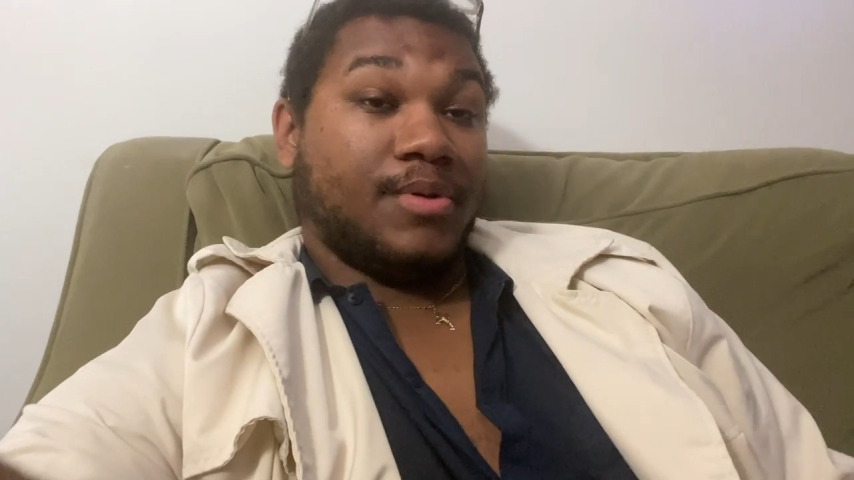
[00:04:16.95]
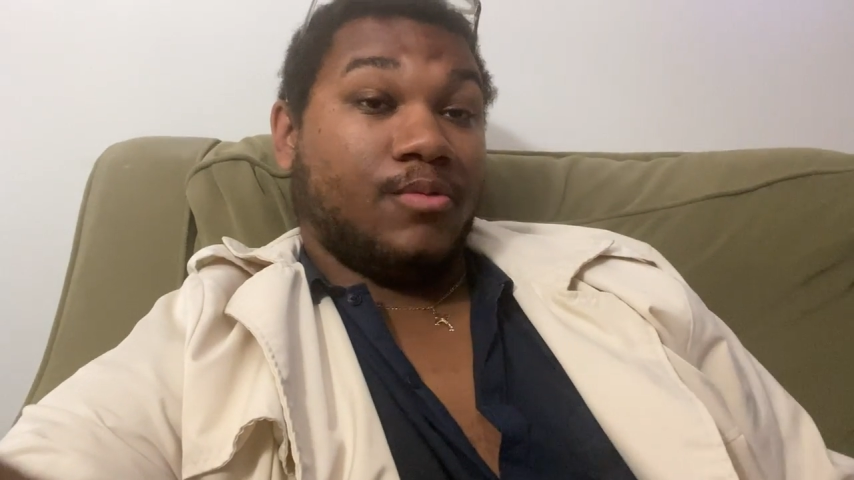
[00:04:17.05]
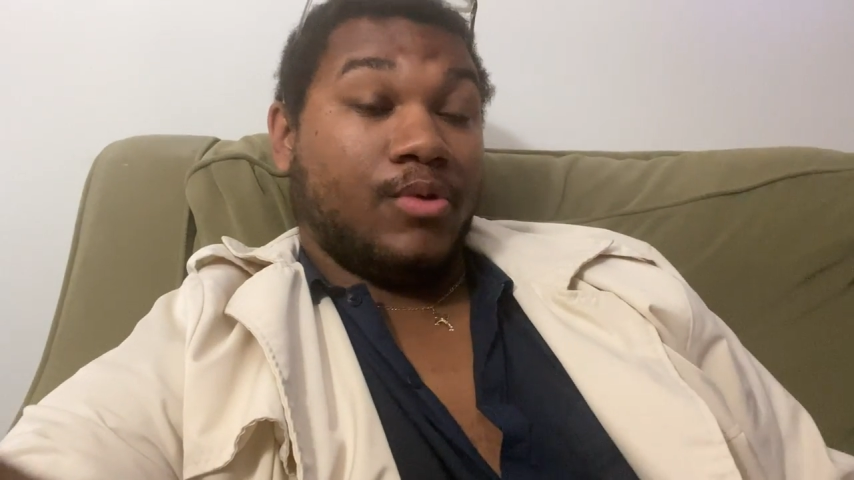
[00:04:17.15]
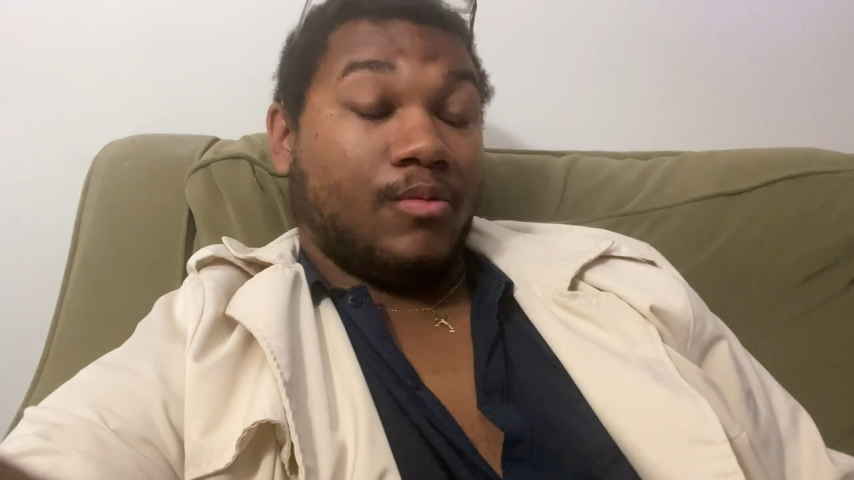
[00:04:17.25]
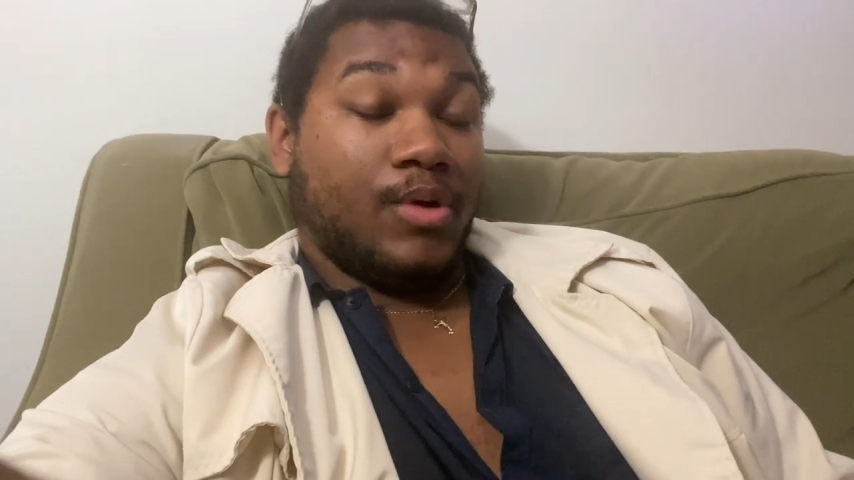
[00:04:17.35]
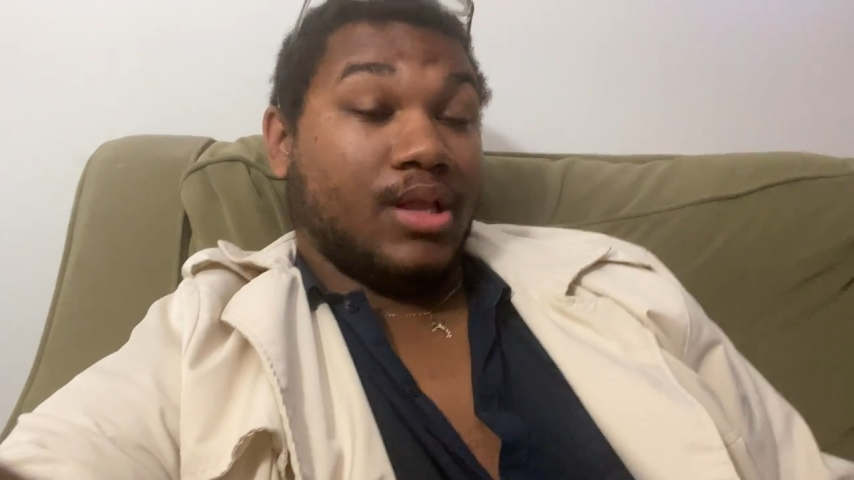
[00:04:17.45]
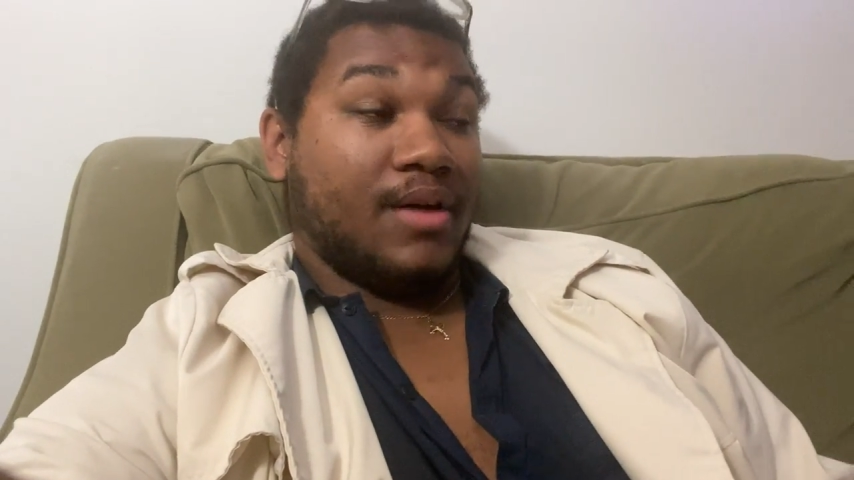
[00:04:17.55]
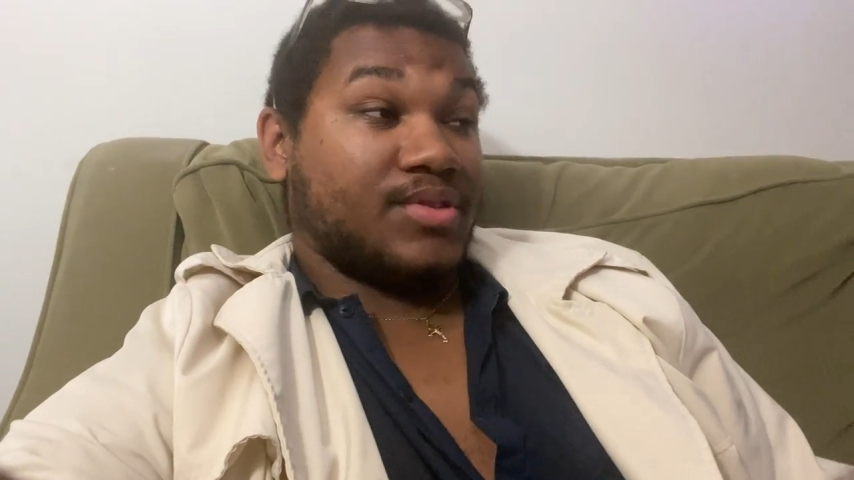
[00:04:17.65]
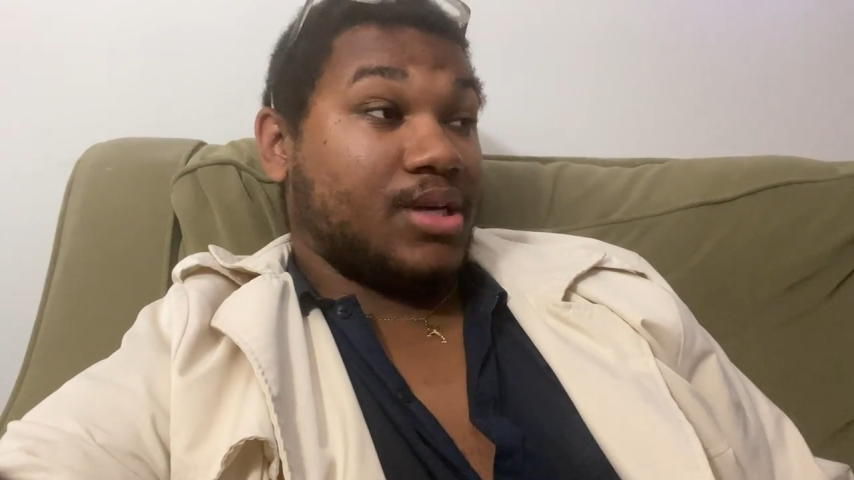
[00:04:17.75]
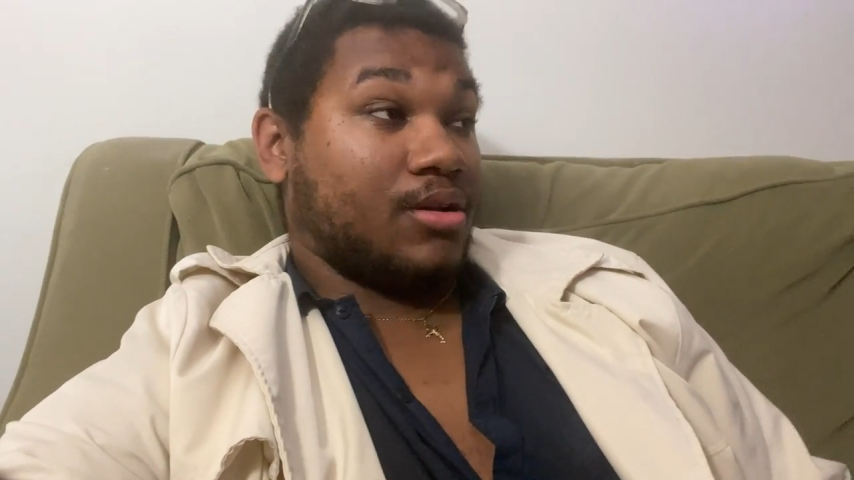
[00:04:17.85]
But we, we
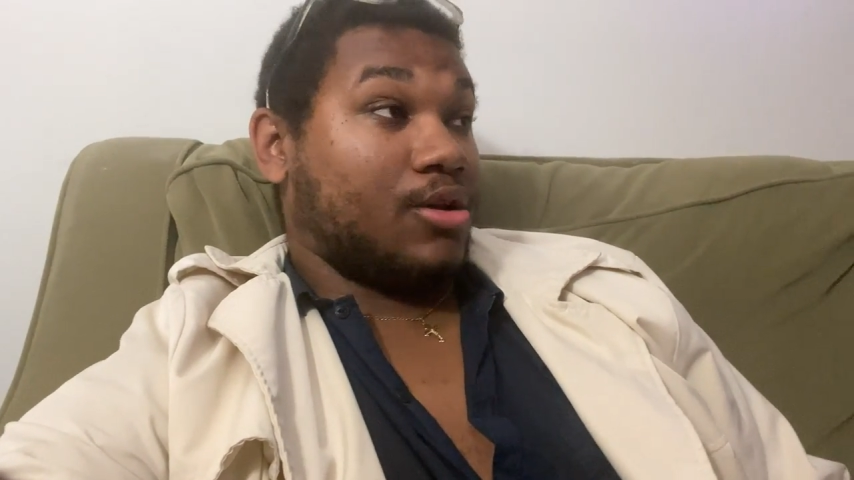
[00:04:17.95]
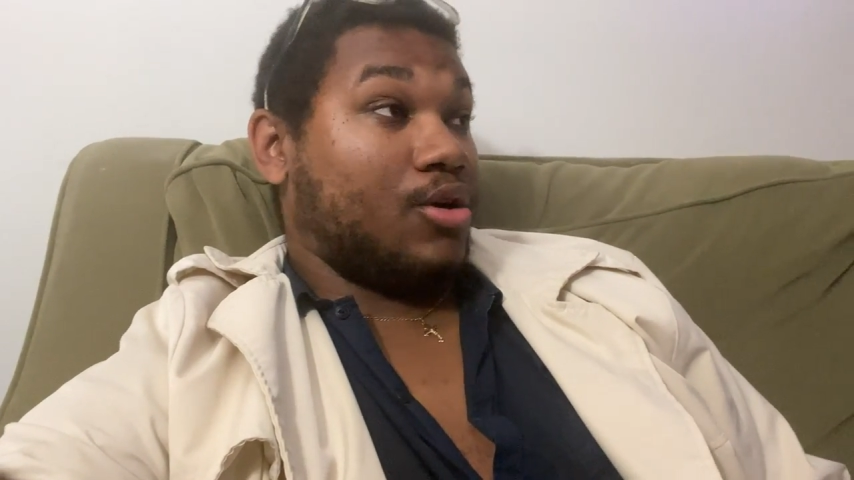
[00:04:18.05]
love sticking our